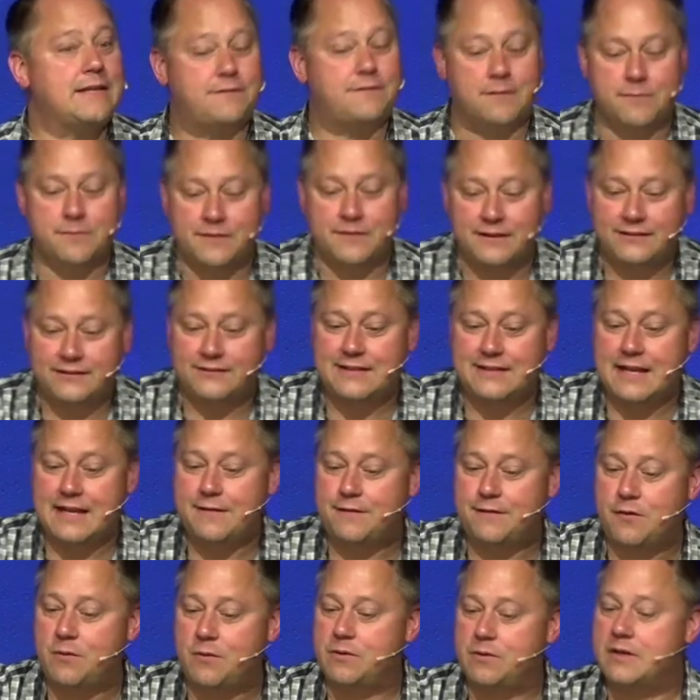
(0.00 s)
From this day
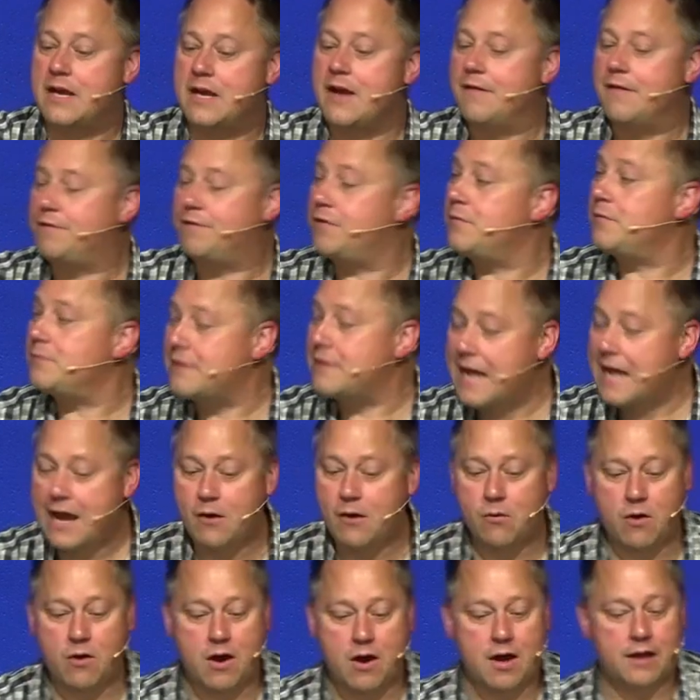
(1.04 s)
forward, from now
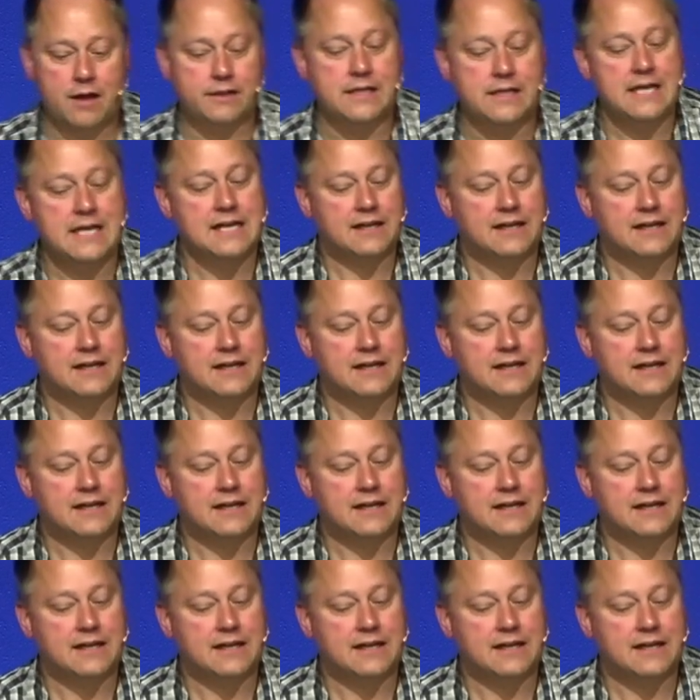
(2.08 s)
on,